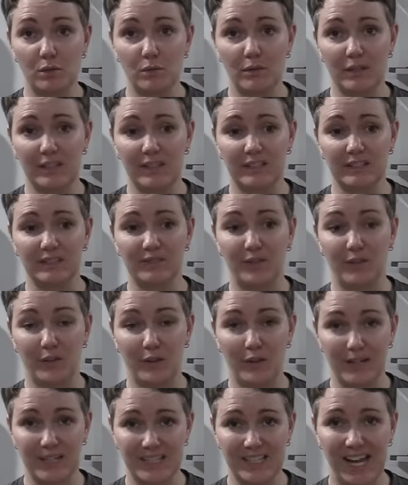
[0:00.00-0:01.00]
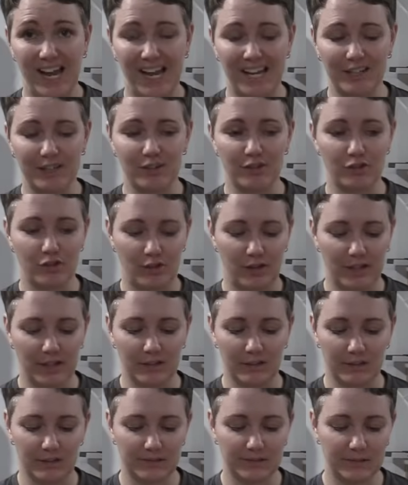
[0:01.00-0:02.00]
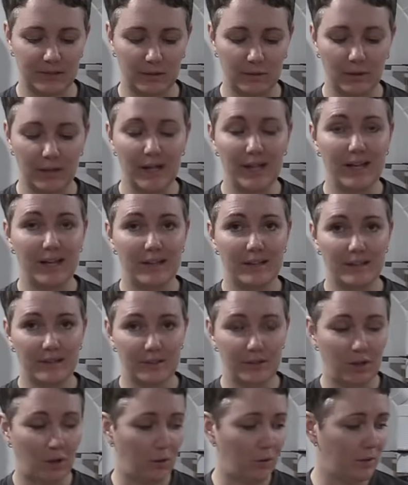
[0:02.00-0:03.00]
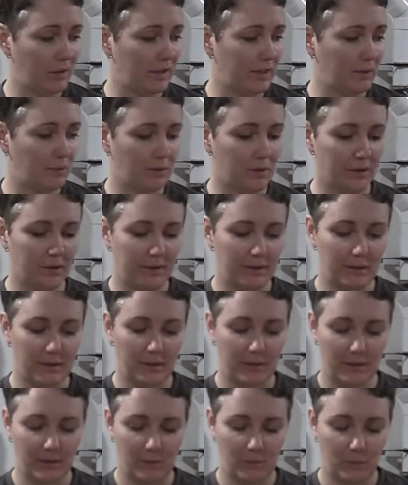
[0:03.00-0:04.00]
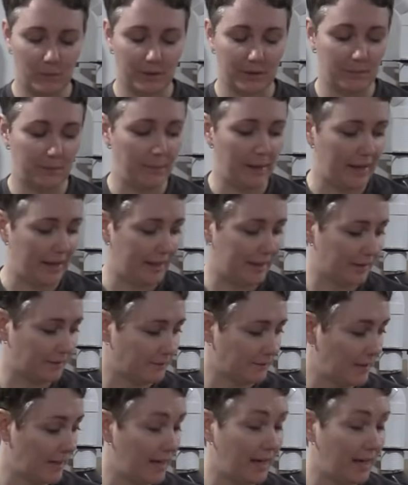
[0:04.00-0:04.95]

two of these for the entire trailer. So totally worth, worth buying.